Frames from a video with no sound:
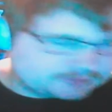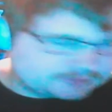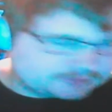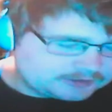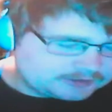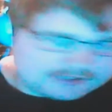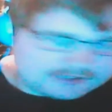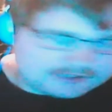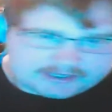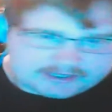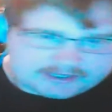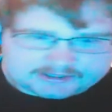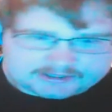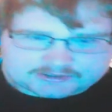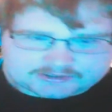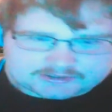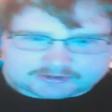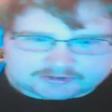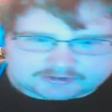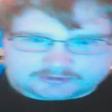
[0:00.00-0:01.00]
all that.
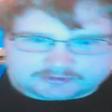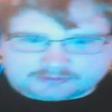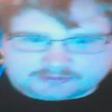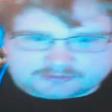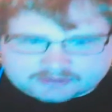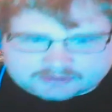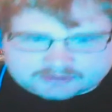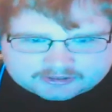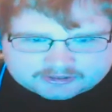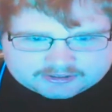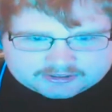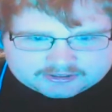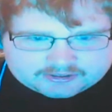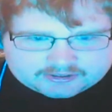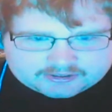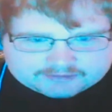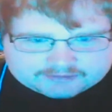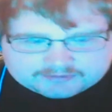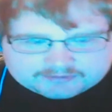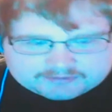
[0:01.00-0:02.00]
So.
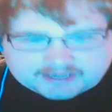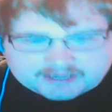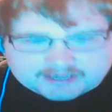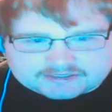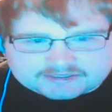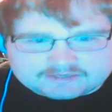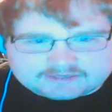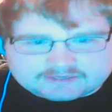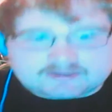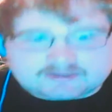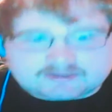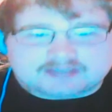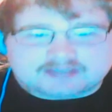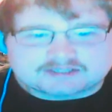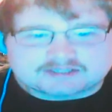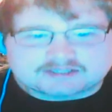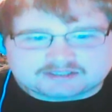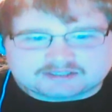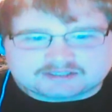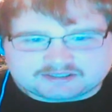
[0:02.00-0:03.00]
If you guys, if you guys could
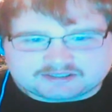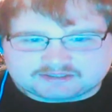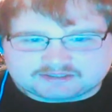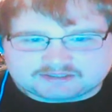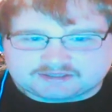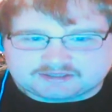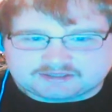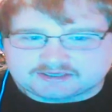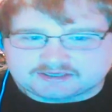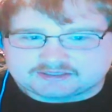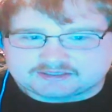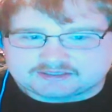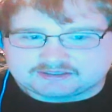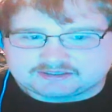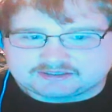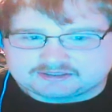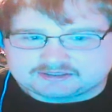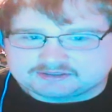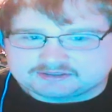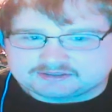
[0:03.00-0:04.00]
click, like,
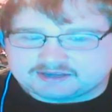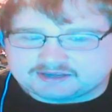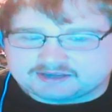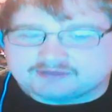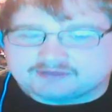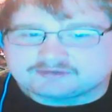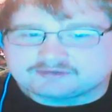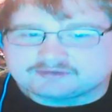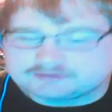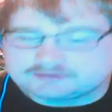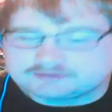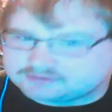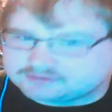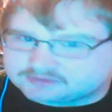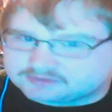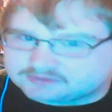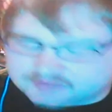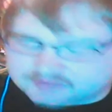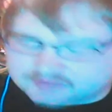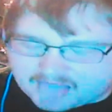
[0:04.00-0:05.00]
I'll
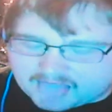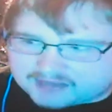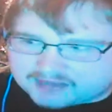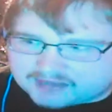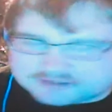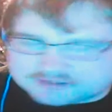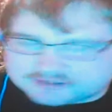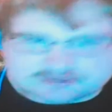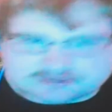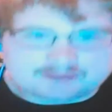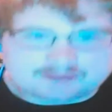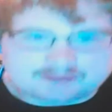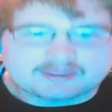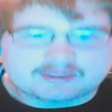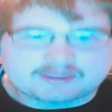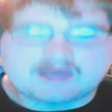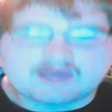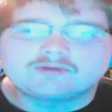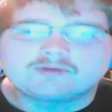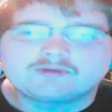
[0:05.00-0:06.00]
uh, subscribe to
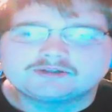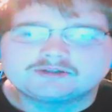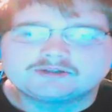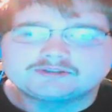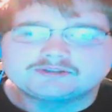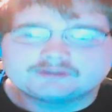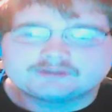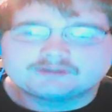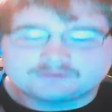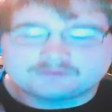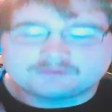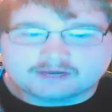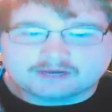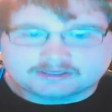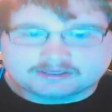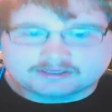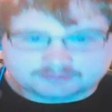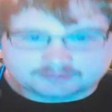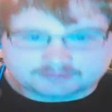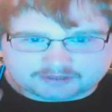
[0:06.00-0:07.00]
that one. If you guys
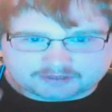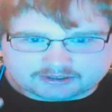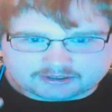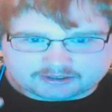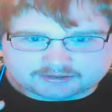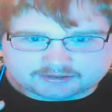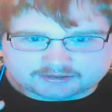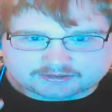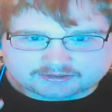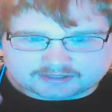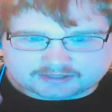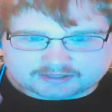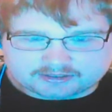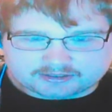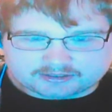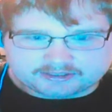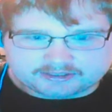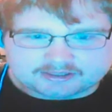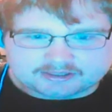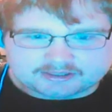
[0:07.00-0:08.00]
were that
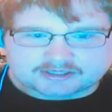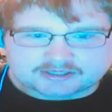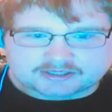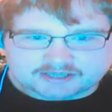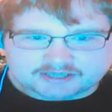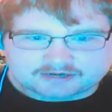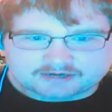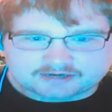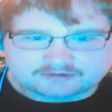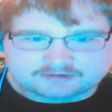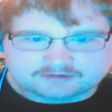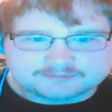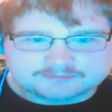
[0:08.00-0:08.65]
liked the channel,